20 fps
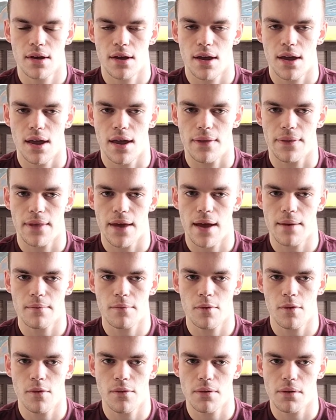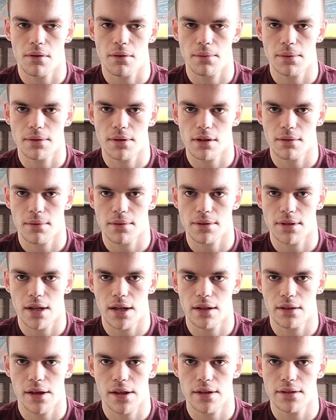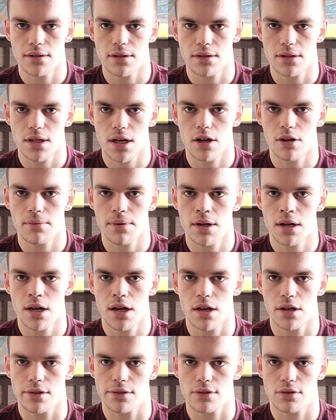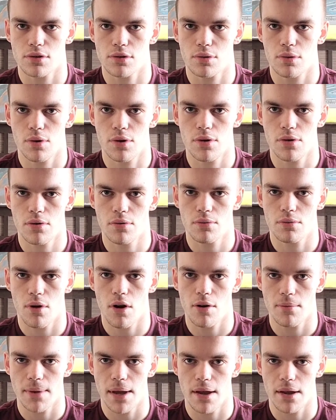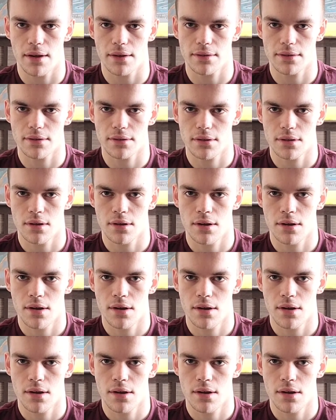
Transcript: And that movie we're going to be talking about today, ladies and gentlemen, is True Romance.